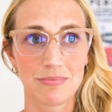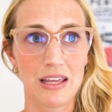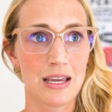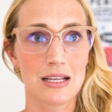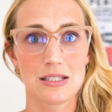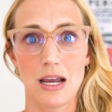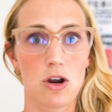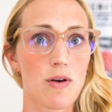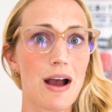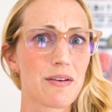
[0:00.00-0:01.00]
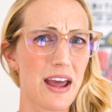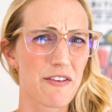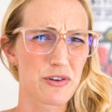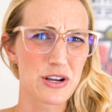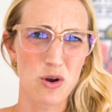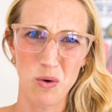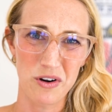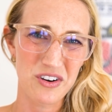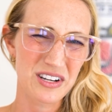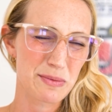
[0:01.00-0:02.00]
think it's like around every
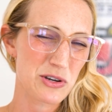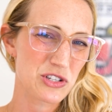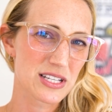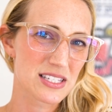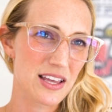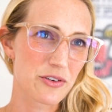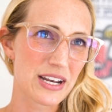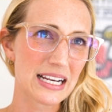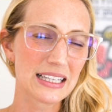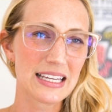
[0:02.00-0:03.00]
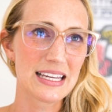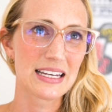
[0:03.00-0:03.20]
corner, especially in southern Italy.